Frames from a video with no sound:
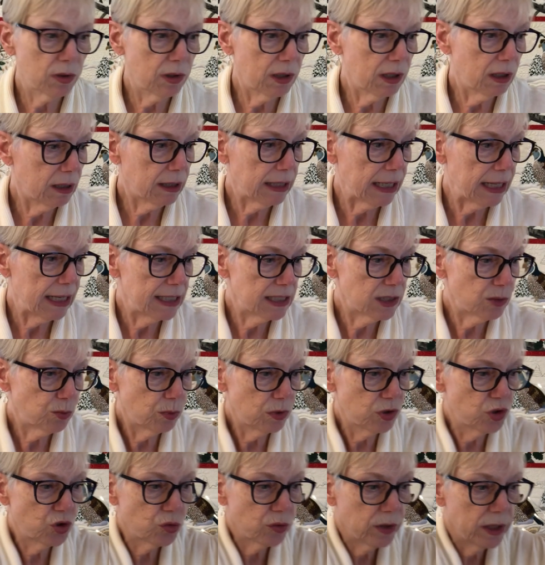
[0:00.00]
little guys, will
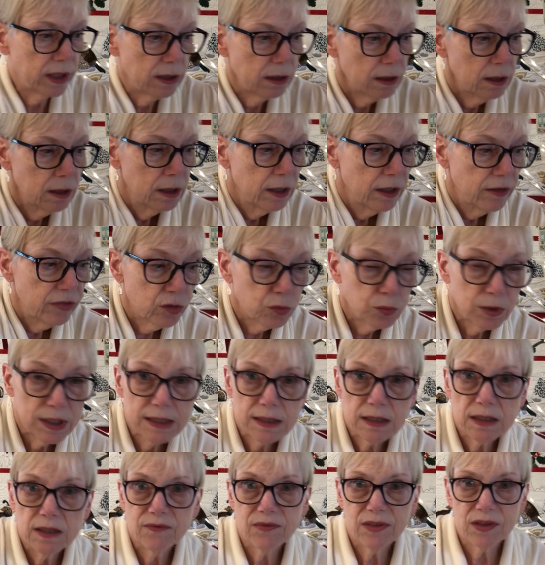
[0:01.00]
join the
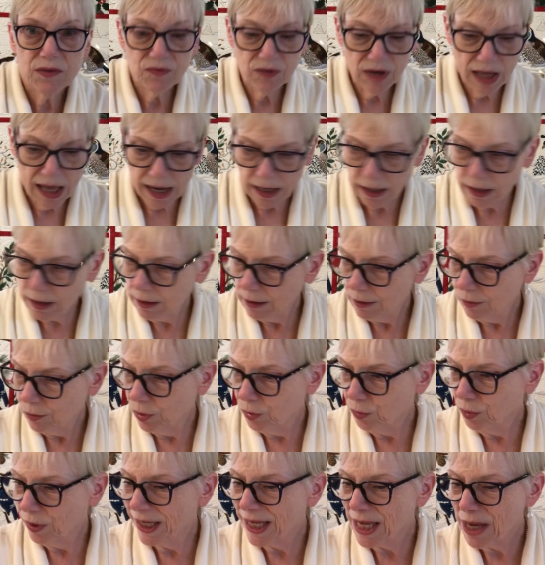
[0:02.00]
rest of the flock when
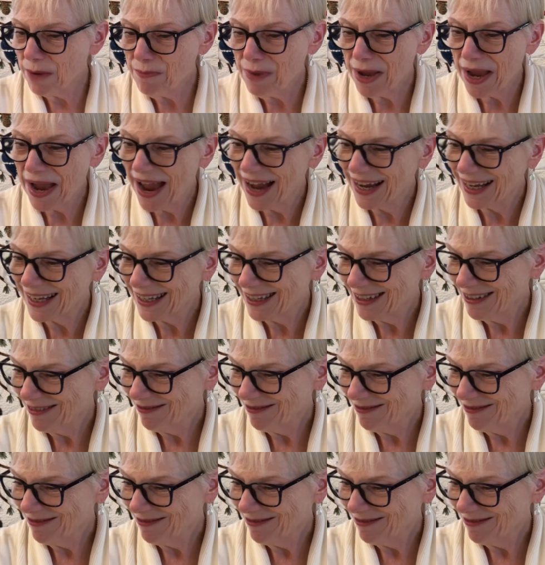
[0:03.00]
we get back.